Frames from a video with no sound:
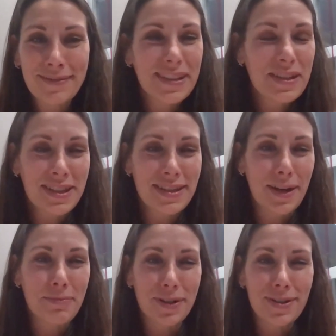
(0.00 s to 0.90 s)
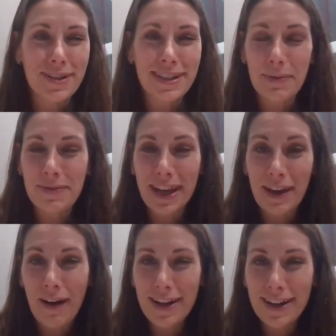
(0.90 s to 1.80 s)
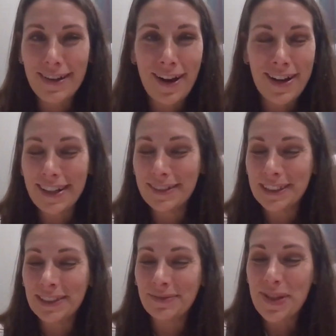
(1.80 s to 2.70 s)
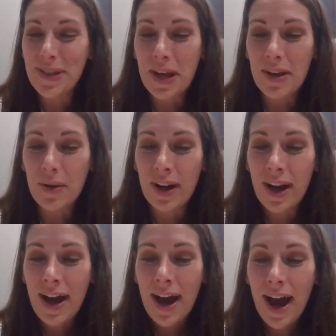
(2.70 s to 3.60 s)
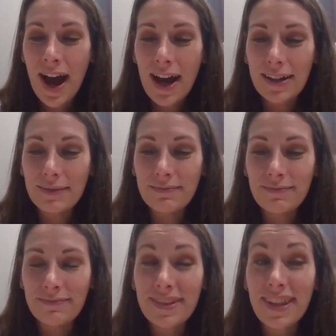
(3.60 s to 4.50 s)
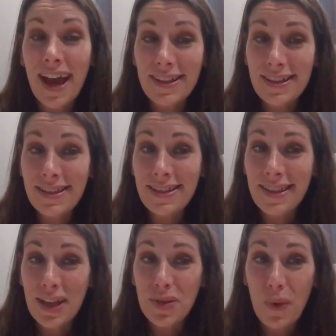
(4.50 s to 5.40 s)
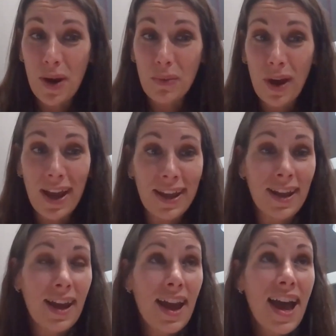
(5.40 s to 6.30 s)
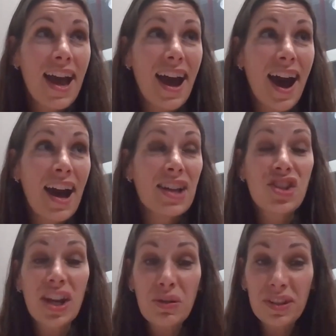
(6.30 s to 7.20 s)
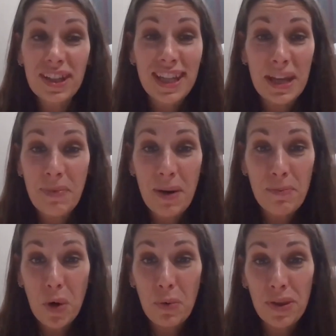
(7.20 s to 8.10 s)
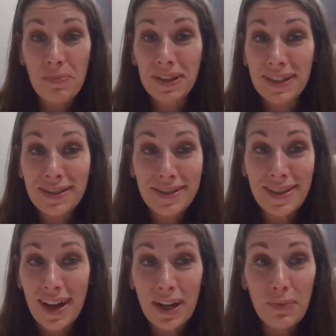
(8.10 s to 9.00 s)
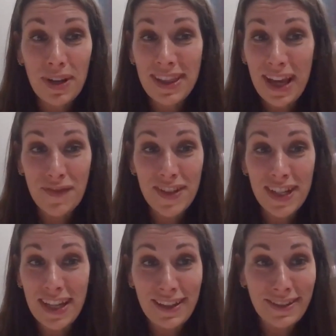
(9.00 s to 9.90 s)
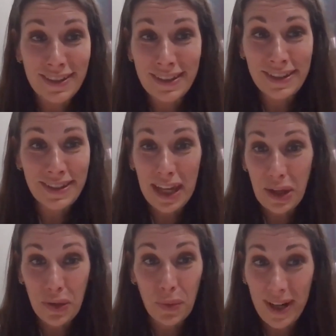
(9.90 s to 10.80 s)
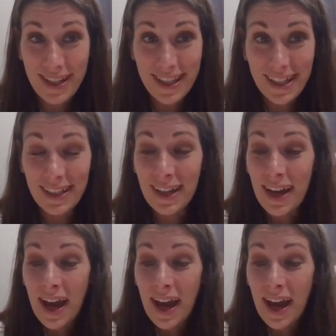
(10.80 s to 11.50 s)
It's not books on tape. It's like audio. So that's one way. I generally keep up more with the political side. I read the FT like crazy.